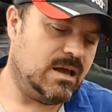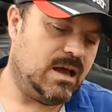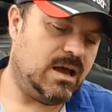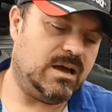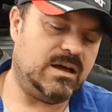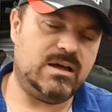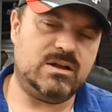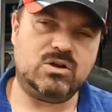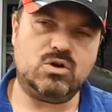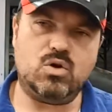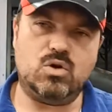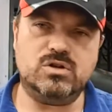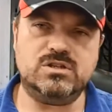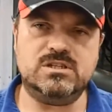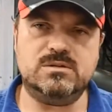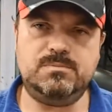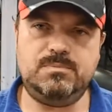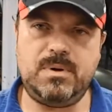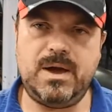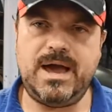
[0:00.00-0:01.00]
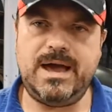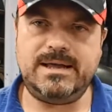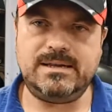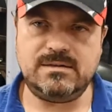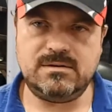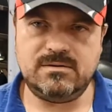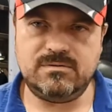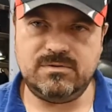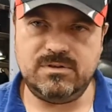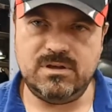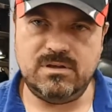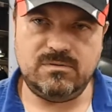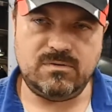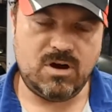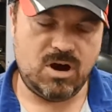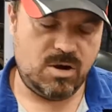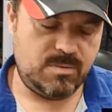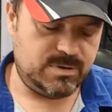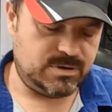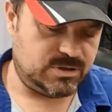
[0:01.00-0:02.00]
and of course it's bad for the
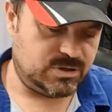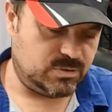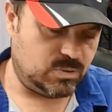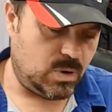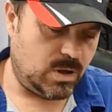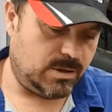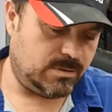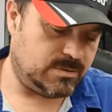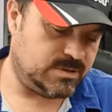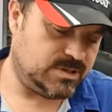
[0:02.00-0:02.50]
environment as well.